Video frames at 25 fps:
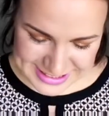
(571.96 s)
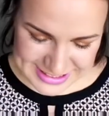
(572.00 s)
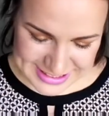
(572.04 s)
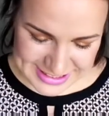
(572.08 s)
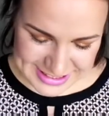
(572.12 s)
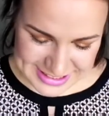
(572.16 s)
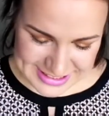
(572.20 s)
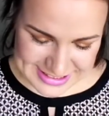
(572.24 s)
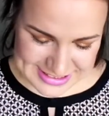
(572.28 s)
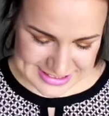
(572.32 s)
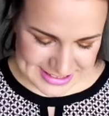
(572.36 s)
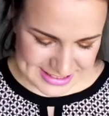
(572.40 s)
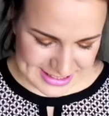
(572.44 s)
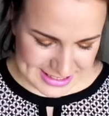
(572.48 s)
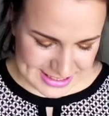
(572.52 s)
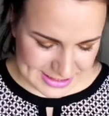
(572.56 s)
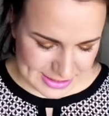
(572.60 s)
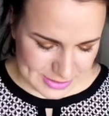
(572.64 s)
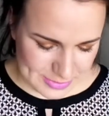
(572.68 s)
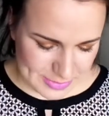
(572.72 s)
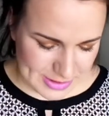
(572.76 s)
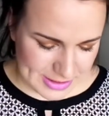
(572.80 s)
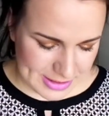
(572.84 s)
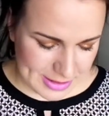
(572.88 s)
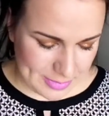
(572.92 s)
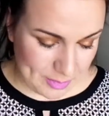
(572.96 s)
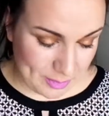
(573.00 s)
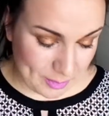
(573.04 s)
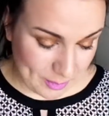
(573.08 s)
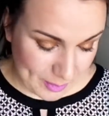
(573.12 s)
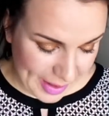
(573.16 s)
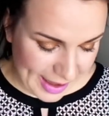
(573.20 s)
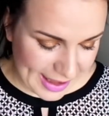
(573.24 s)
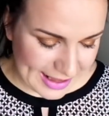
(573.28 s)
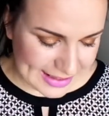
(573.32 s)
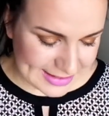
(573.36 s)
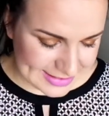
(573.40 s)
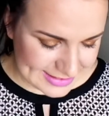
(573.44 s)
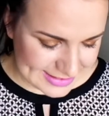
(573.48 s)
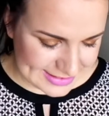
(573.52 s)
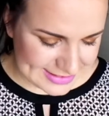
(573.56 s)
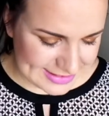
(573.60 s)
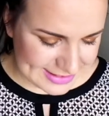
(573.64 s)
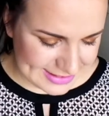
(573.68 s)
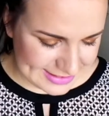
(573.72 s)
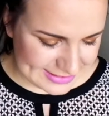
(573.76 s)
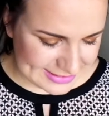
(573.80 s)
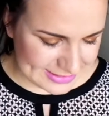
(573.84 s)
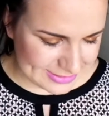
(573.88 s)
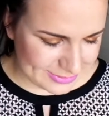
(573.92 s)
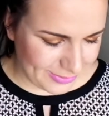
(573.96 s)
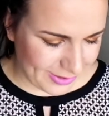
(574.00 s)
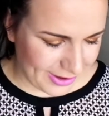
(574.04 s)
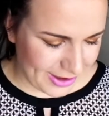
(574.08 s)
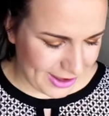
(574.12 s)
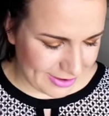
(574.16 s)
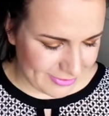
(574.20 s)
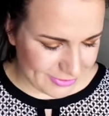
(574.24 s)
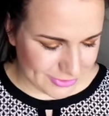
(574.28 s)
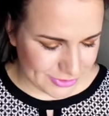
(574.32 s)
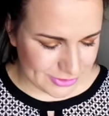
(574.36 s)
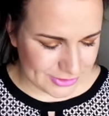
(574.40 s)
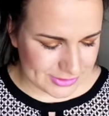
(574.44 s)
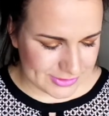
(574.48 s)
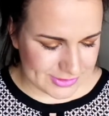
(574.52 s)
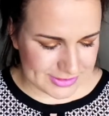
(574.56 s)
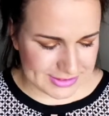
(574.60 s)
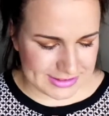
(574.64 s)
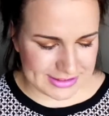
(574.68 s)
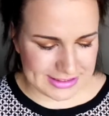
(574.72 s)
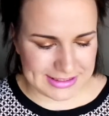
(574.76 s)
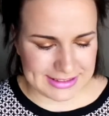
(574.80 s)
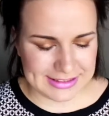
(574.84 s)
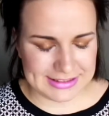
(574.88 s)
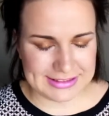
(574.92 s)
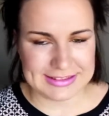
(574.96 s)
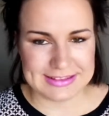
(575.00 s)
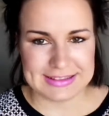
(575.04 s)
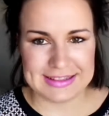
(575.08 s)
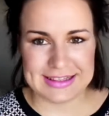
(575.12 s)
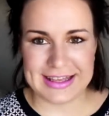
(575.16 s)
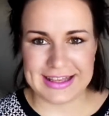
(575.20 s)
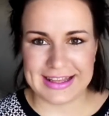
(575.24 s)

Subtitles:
There is another one, but this is why I've ordered it.